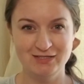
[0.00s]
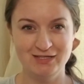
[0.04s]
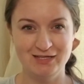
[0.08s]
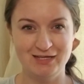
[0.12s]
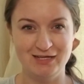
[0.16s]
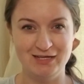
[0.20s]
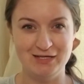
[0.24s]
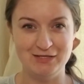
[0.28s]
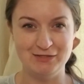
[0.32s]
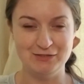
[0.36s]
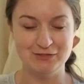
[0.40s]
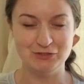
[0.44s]

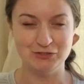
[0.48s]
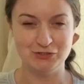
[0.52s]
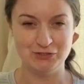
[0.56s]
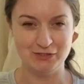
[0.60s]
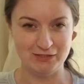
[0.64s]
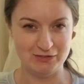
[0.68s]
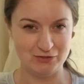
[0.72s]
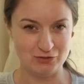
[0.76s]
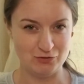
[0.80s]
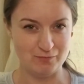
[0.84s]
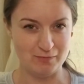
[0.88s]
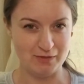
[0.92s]
and just like
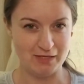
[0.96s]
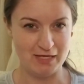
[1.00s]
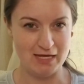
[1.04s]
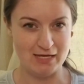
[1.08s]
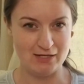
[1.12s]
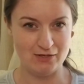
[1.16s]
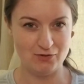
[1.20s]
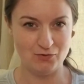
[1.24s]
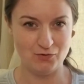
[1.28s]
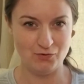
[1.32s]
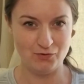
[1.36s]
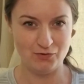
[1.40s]
their
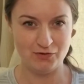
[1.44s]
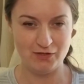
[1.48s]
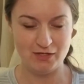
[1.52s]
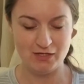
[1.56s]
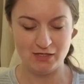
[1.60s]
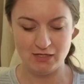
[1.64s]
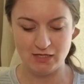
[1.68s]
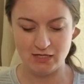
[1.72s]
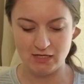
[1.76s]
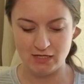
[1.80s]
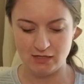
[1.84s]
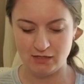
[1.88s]
mechanical
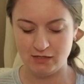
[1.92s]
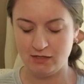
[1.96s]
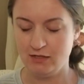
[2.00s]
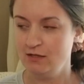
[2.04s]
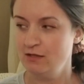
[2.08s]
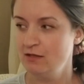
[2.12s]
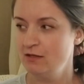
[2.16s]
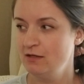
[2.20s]
thinking